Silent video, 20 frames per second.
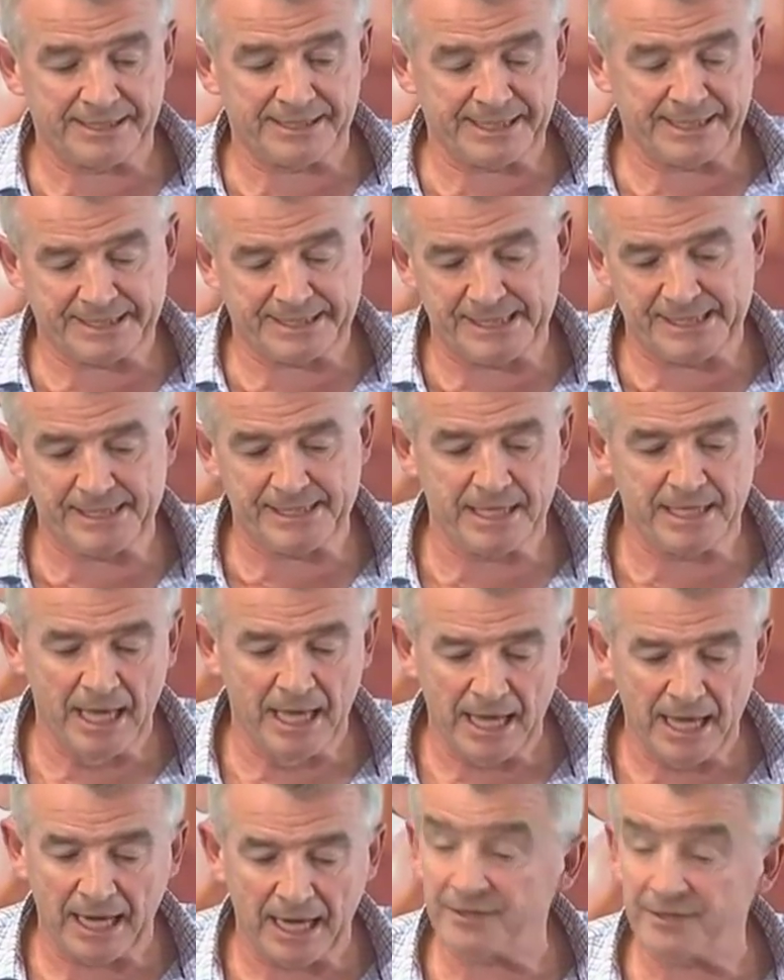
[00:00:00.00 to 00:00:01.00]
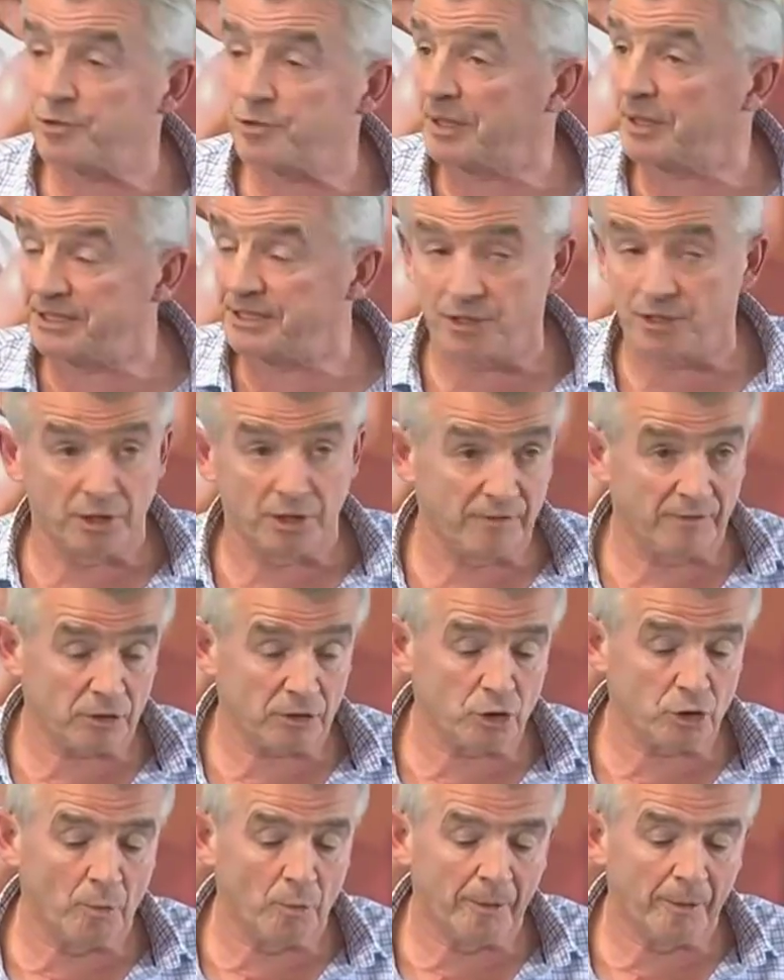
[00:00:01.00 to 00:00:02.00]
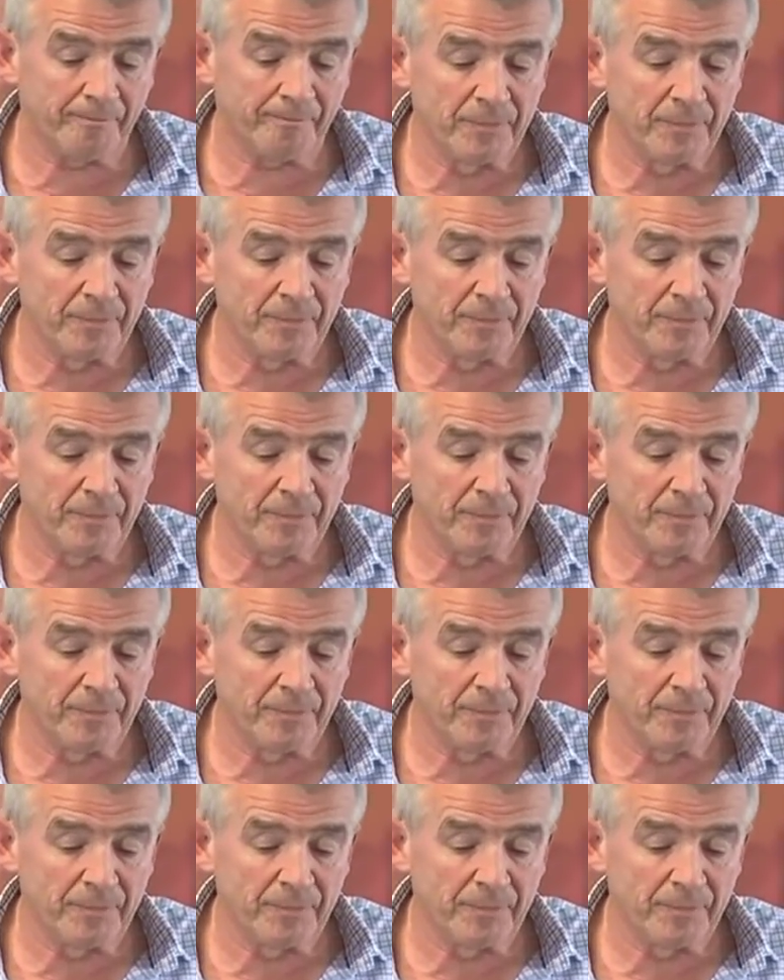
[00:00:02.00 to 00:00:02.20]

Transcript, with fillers: 16th, and the 23rd of October.